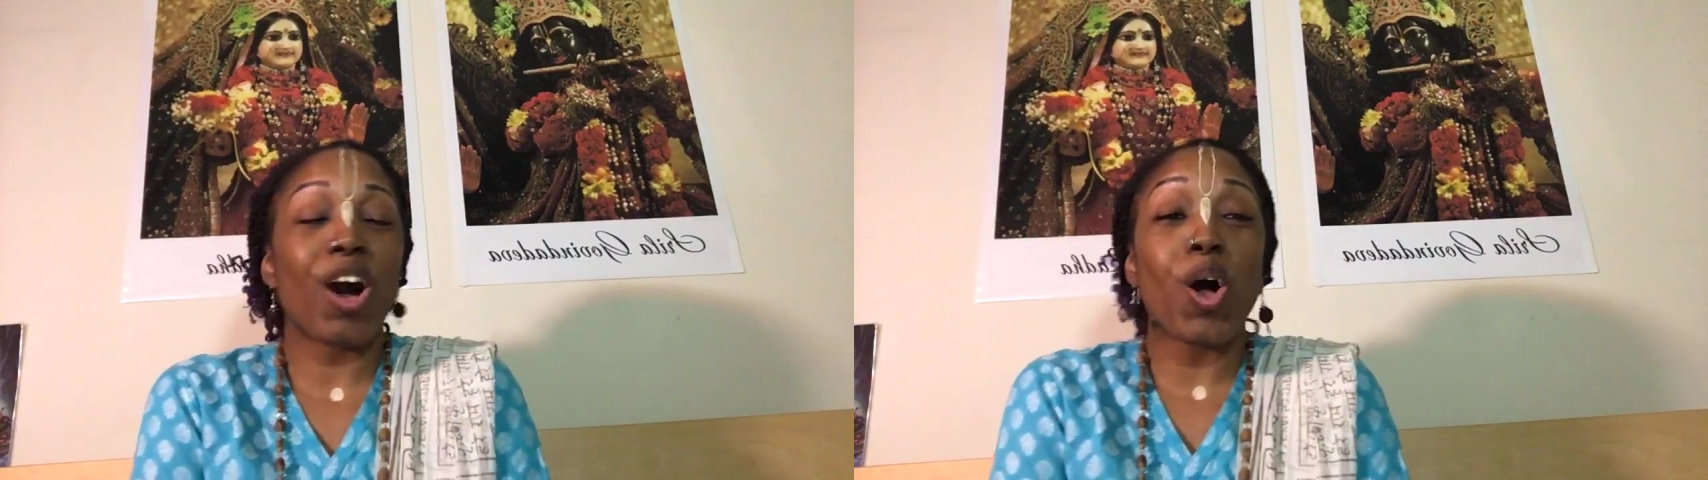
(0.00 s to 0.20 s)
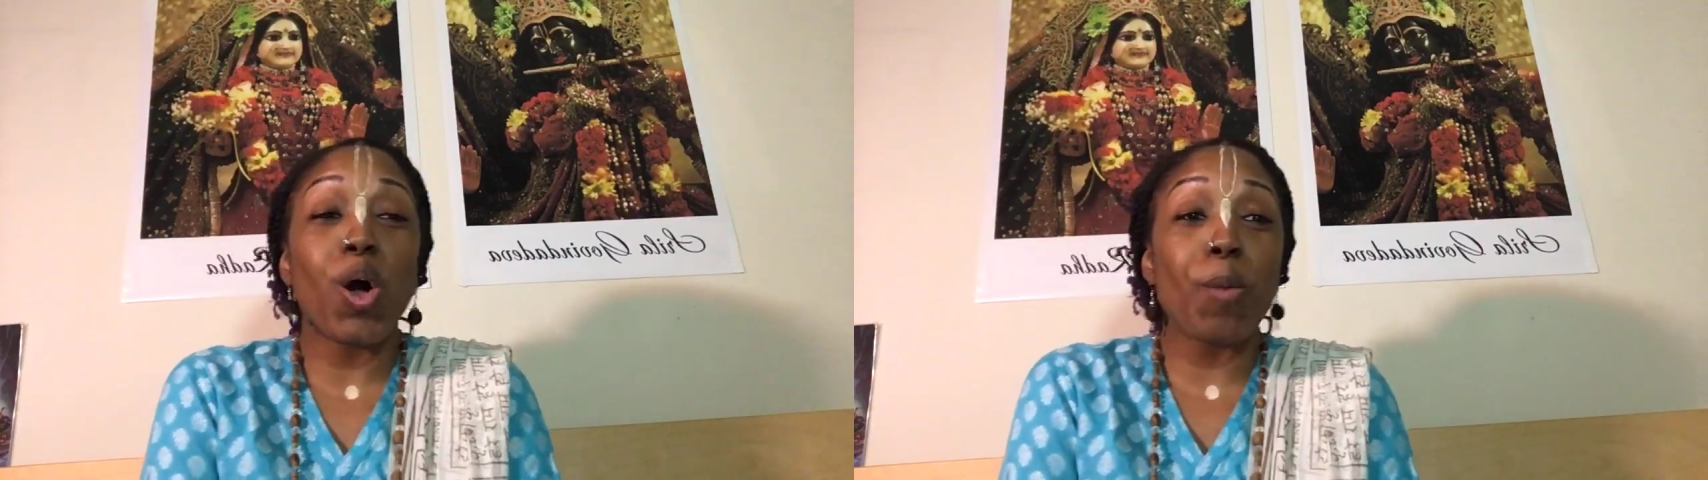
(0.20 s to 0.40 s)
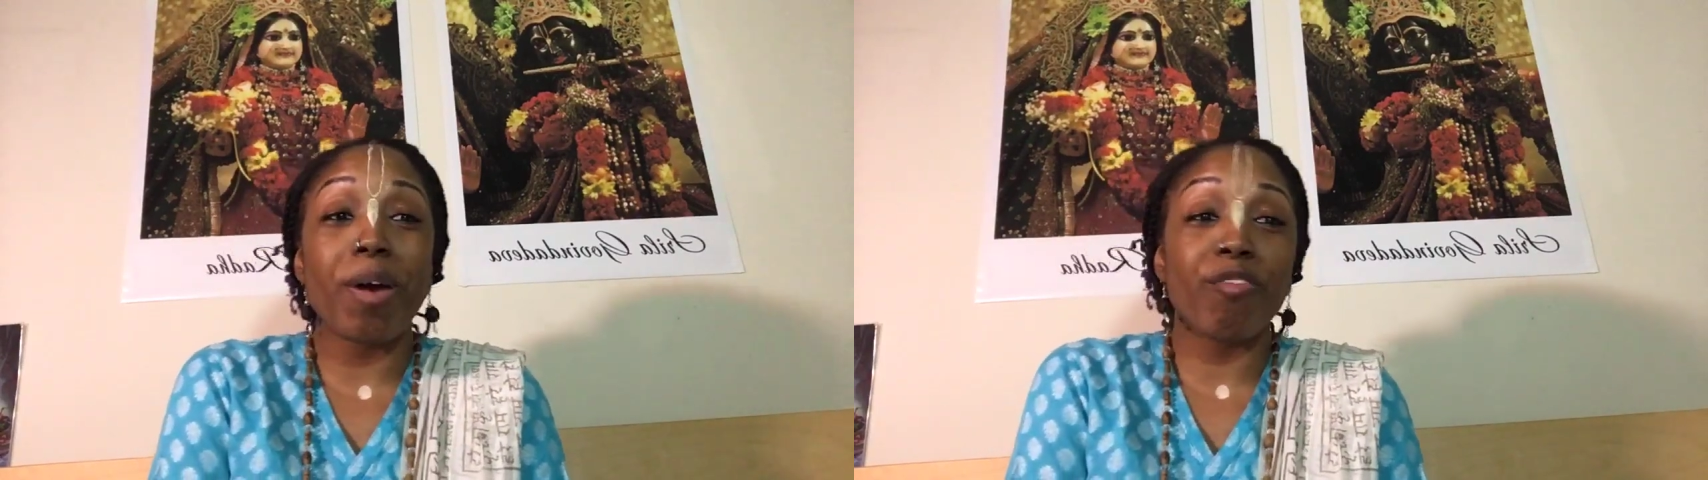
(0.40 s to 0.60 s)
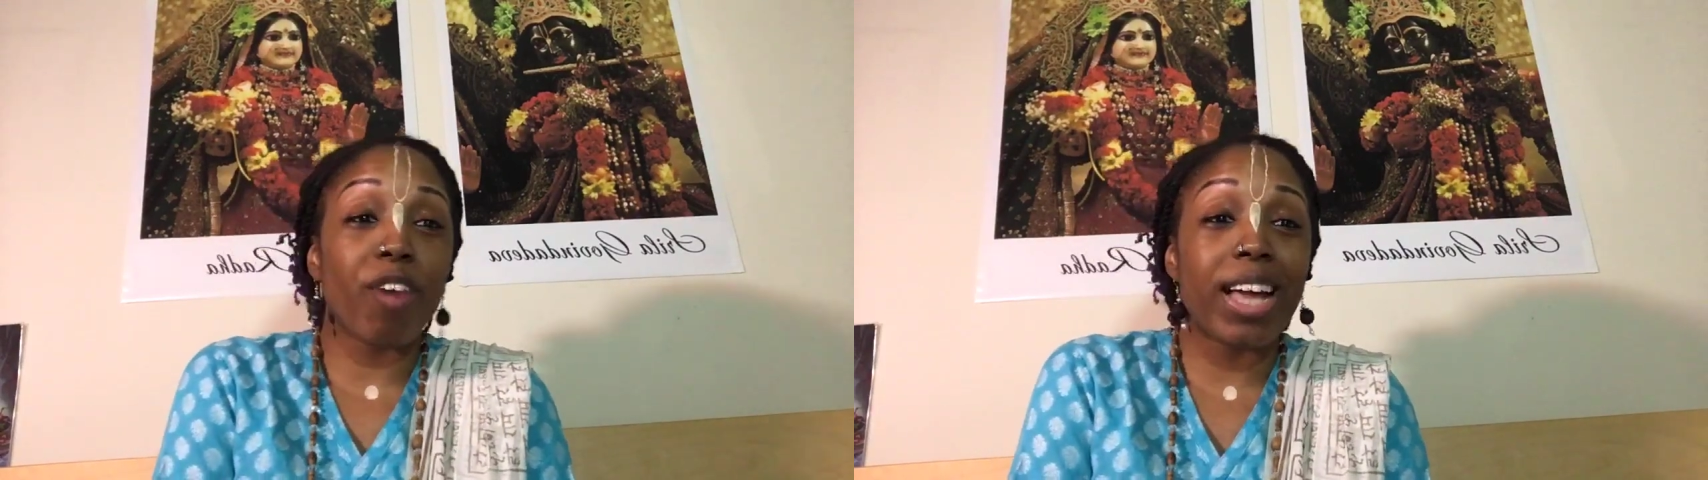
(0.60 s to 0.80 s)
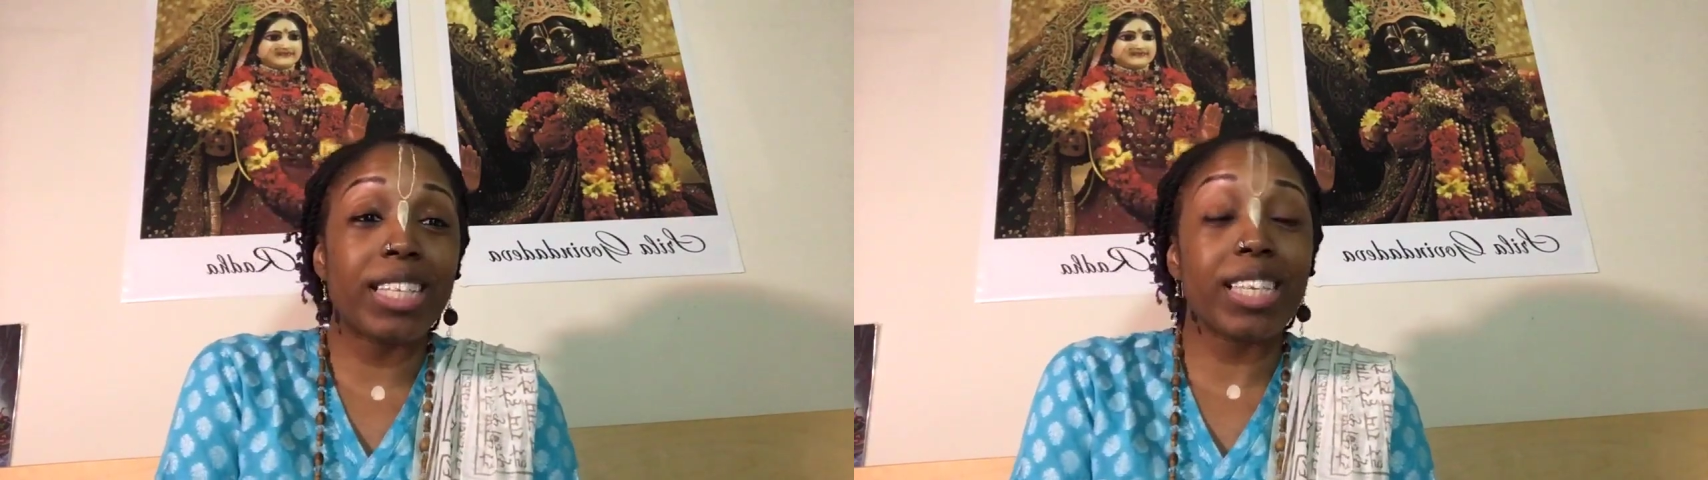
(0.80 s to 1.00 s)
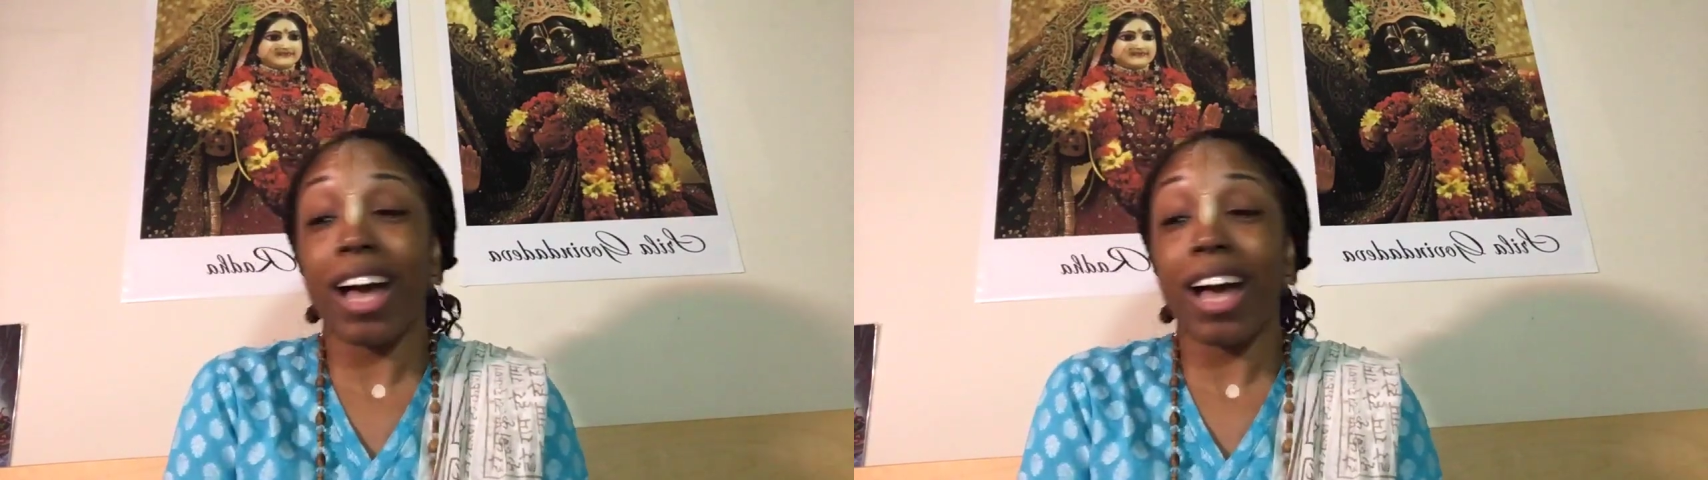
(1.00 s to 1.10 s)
all my friends.